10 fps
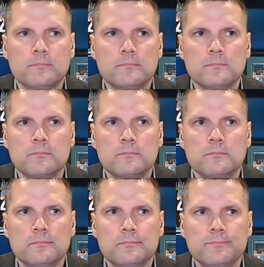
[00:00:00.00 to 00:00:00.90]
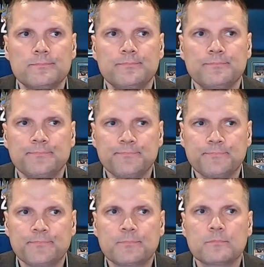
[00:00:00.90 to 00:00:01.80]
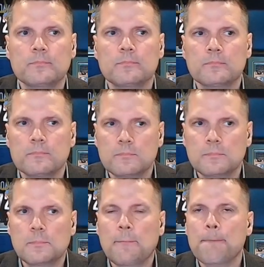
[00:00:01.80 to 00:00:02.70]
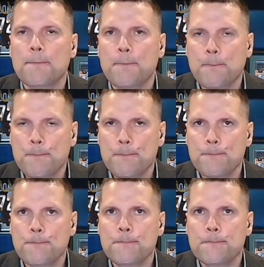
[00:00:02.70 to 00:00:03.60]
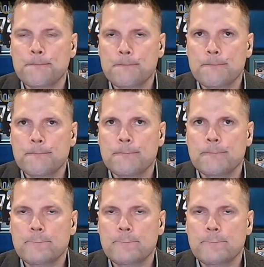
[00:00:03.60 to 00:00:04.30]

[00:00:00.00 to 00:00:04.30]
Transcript: This person isn't speaking.